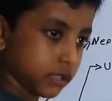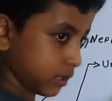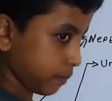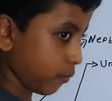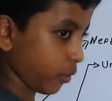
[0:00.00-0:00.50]

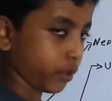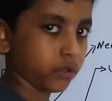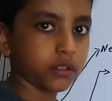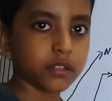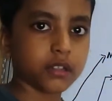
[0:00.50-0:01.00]
The
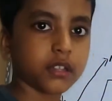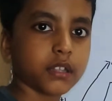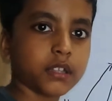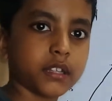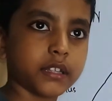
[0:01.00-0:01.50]
boil.
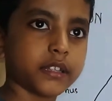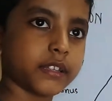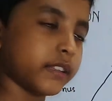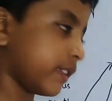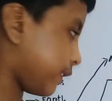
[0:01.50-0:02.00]

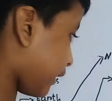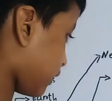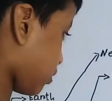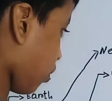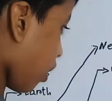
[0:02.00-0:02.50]

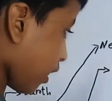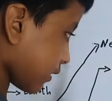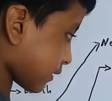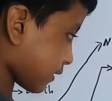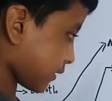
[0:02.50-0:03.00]
That
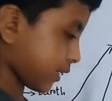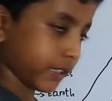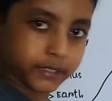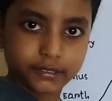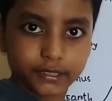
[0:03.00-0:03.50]
hot
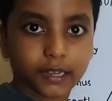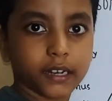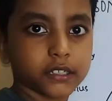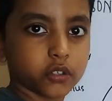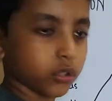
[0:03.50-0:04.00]
thing that
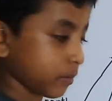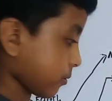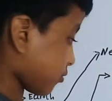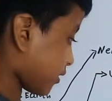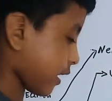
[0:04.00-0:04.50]
I told
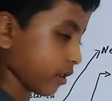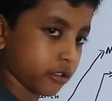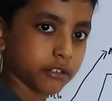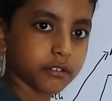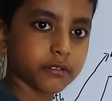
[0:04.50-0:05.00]
about
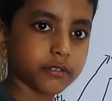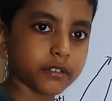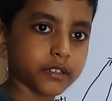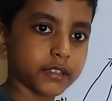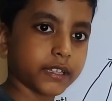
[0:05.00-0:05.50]
Saturn.
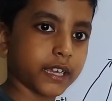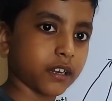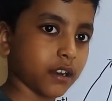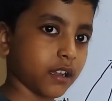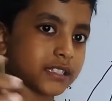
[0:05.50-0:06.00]

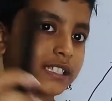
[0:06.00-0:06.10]
That a